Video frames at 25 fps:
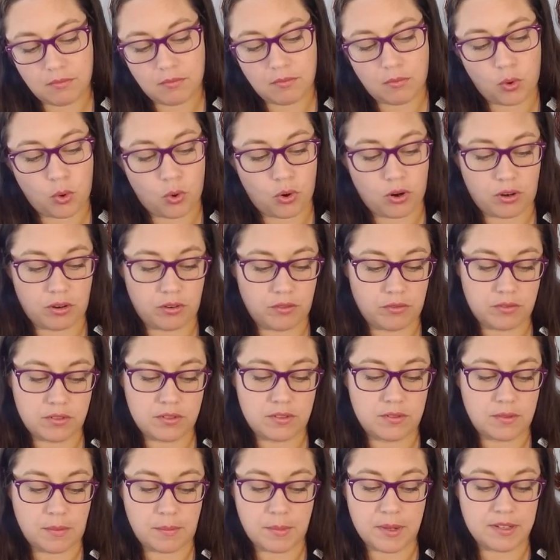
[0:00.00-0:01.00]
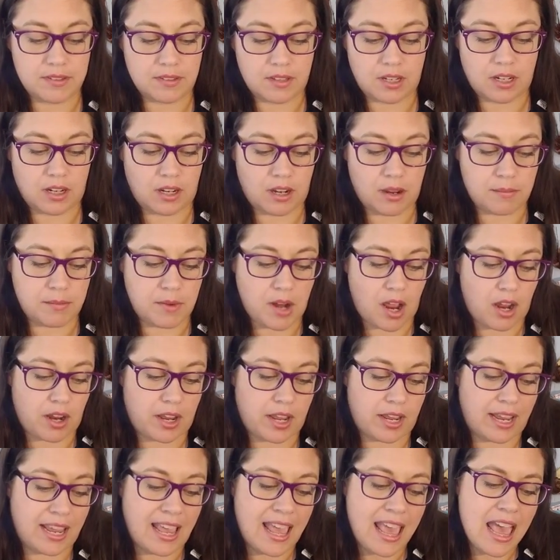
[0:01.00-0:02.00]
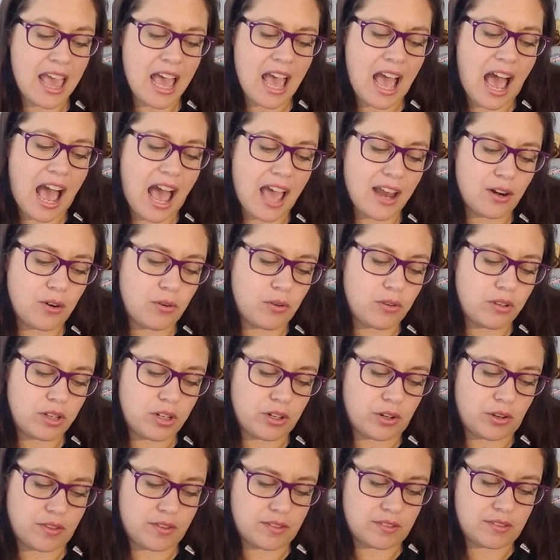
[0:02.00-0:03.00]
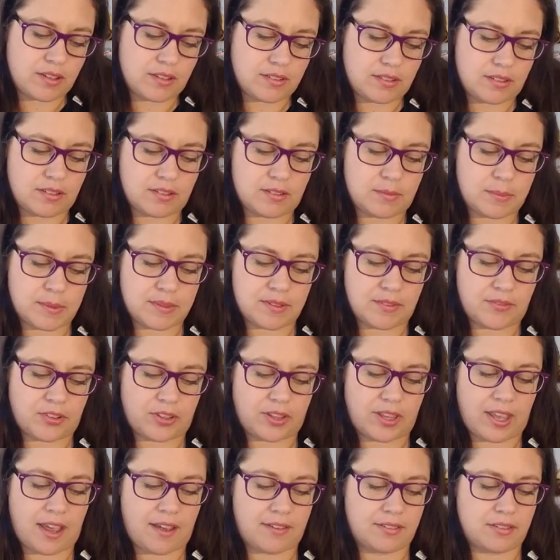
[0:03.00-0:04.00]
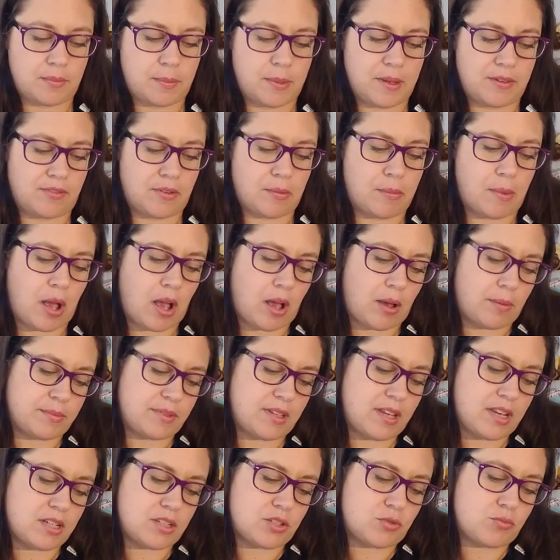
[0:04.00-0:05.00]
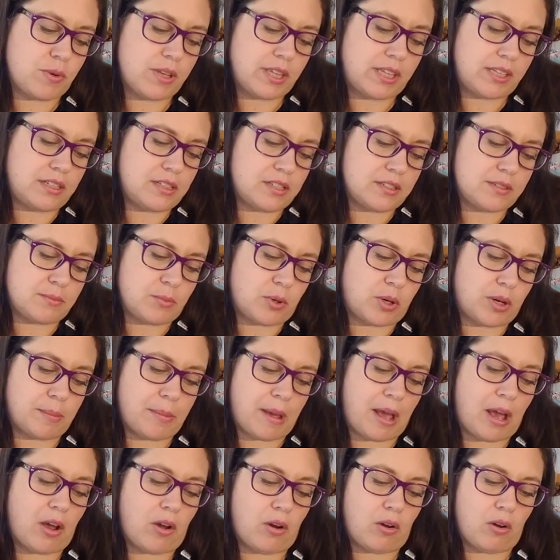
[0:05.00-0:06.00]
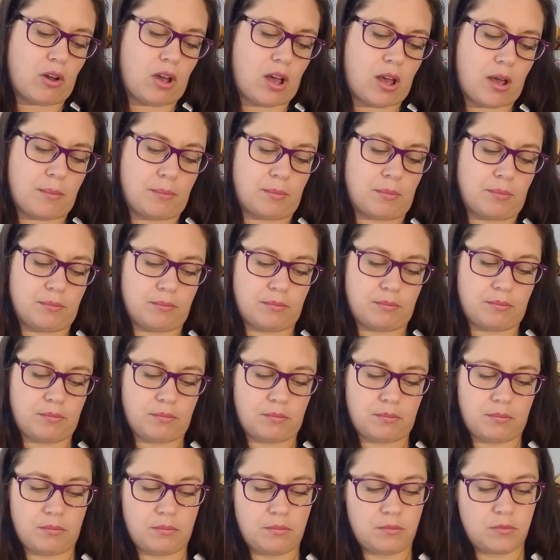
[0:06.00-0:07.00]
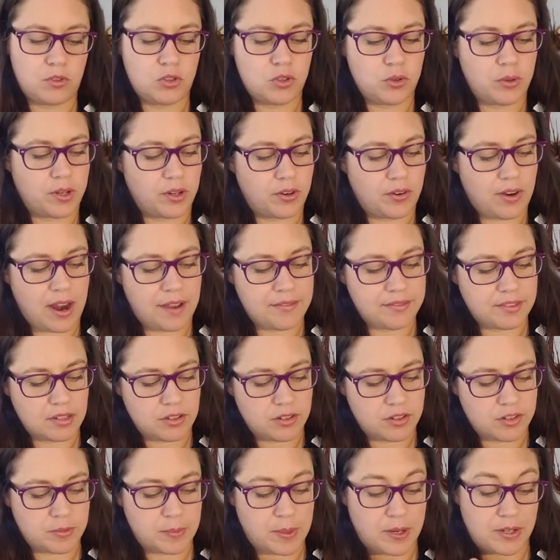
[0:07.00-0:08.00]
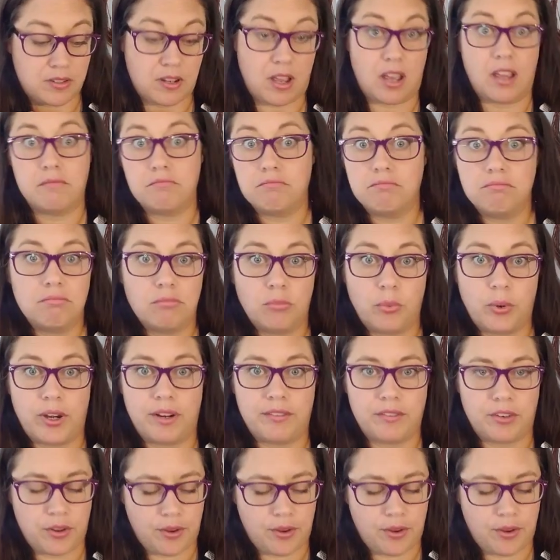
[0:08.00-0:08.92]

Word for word: or somebody's going to come knocking. I don't, you know, this doesn't specifically have to be for moms. It's really just more about um, doing crafts in your spare time whenever you